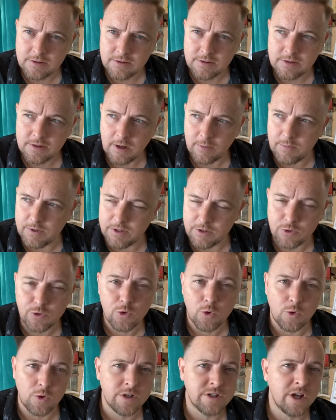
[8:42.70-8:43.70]
I mean, the
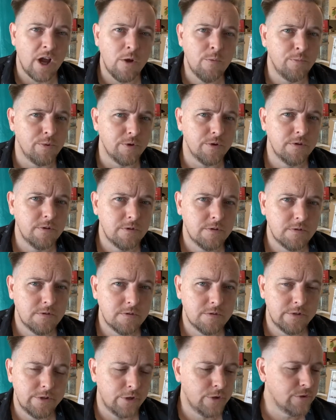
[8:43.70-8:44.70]
door is open.
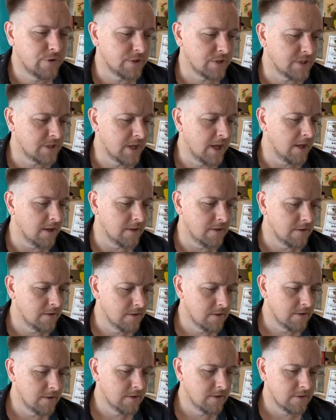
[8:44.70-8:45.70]
Yahusha said,
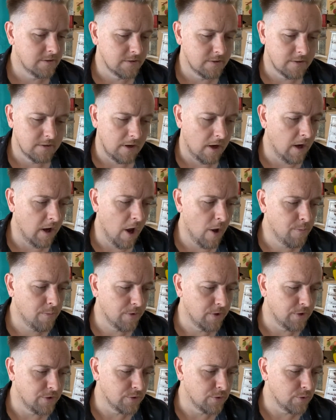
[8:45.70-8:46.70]
I
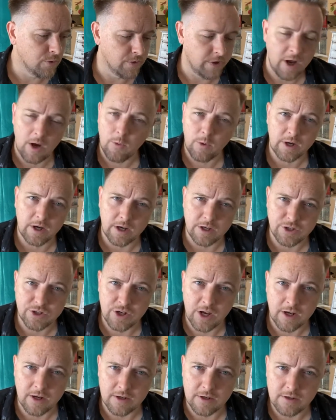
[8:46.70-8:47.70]
open a door, no one can
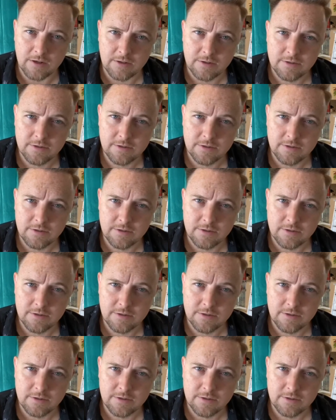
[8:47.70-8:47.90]
shut it.